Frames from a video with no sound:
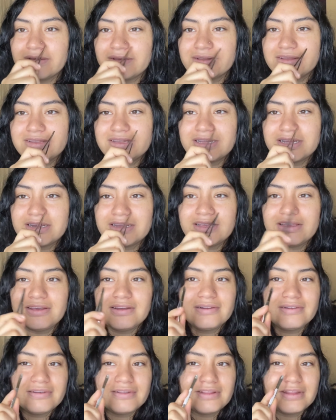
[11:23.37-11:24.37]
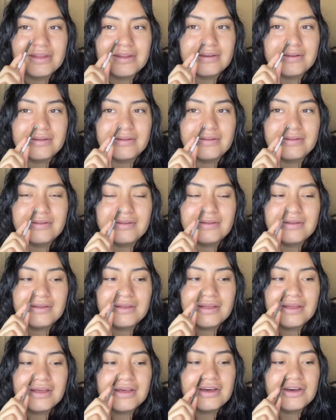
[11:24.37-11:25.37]
a stud here and then
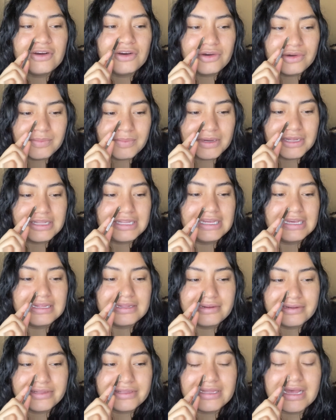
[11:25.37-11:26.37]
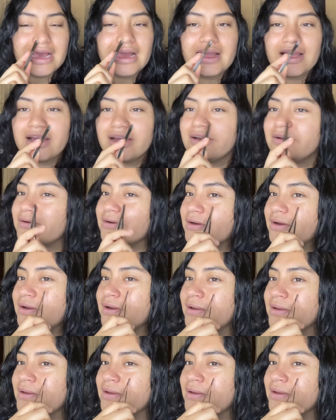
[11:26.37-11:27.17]
a hoop on the other side, or